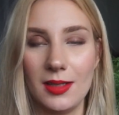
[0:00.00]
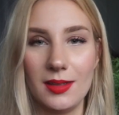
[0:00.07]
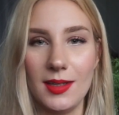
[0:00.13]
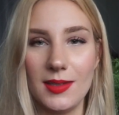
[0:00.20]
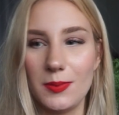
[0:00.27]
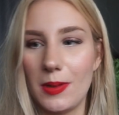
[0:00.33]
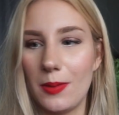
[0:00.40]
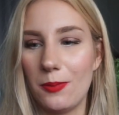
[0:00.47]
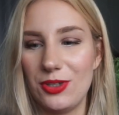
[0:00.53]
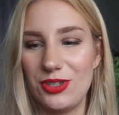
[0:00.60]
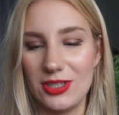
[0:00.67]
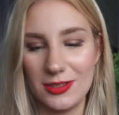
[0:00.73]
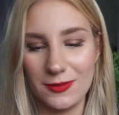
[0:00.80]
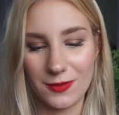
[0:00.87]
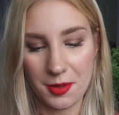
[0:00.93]
this one, which
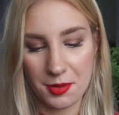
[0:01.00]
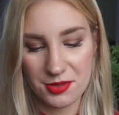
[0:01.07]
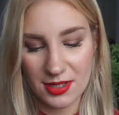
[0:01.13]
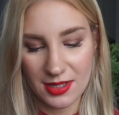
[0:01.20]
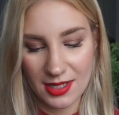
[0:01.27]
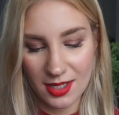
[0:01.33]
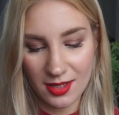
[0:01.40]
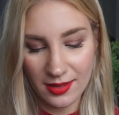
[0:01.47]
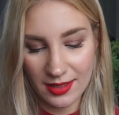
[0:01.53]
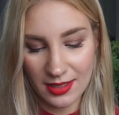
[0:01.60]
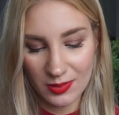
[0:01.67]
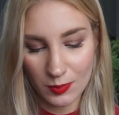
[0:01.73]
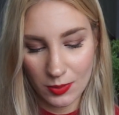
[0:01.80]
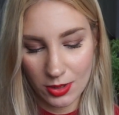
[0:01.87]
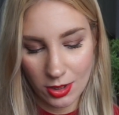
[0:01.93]
is from Chanel, and it's
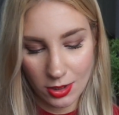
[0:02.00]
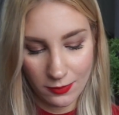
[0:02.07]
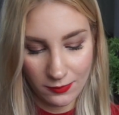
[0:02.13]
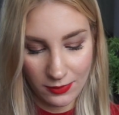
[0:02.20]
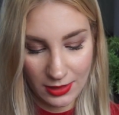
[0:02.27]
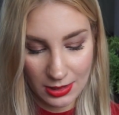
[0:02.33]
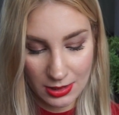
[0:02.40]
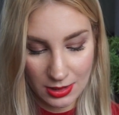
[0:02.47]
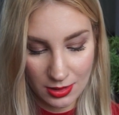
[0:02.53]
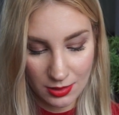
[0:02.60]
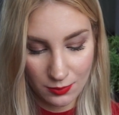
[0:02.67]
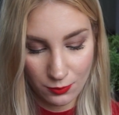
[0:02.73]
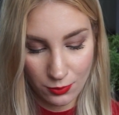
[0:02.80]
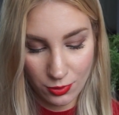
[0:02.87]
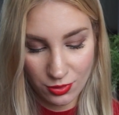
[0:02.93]
one of their
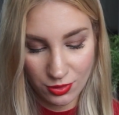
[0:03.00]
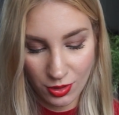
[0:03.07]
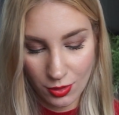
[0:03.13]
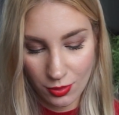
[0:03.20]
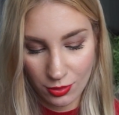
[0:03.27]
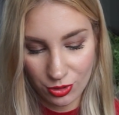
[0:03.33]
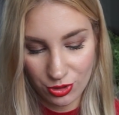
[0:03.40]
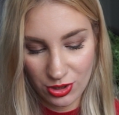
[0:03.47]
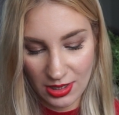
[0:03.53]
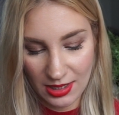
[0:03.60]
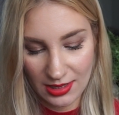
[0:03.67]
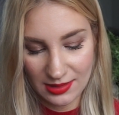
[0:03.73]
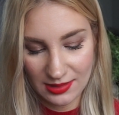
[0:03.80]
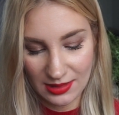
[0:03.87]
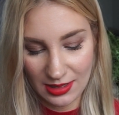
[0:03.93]
Rouge Coco
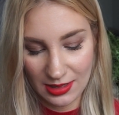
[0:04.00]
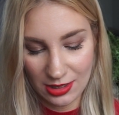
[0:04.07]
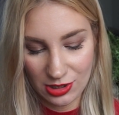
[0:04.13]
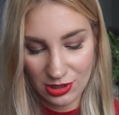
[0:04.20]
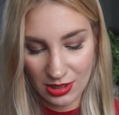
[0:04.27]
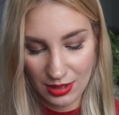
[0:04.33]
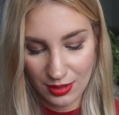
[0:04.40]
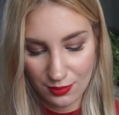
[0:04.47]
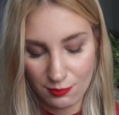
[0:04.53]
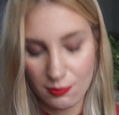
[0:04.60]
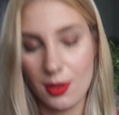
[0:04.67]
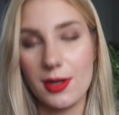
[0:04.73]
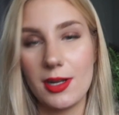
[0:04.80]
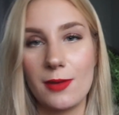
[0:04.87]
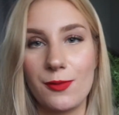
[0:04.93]
Shines in the shade
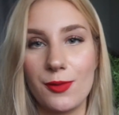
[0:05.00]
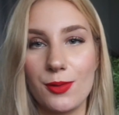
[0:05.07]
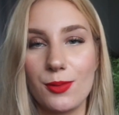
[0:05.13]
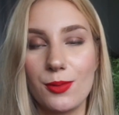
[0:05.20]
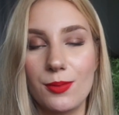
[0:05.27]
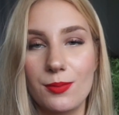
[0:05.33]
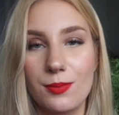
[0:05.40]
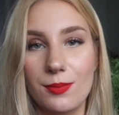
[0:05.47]
Randez-Vous.